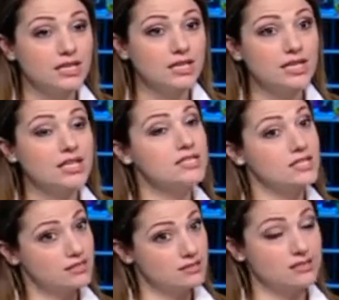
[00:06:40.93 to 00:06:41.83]

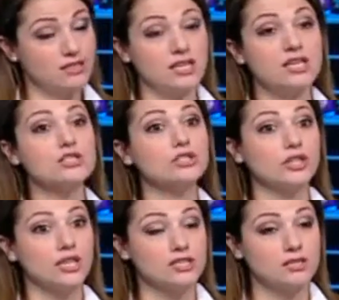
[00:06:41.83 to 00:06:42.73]
he is
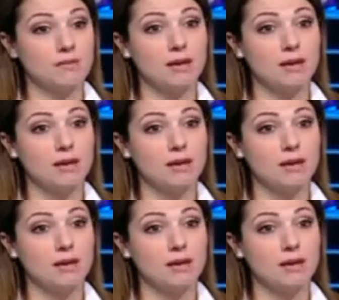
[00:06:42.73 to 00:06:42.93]
looking to